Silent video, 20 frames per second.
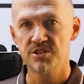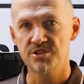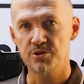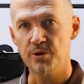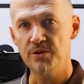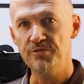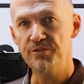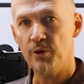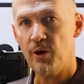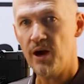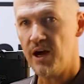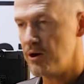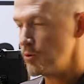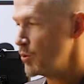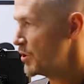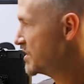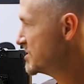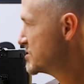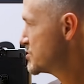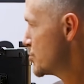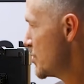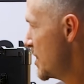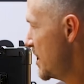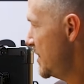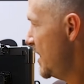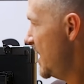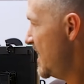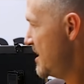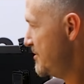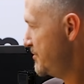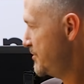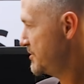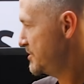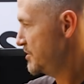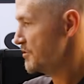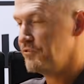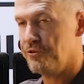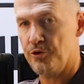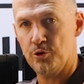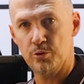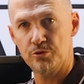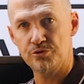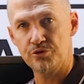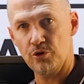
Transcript: So if you are wanting to run half into your 4-wheel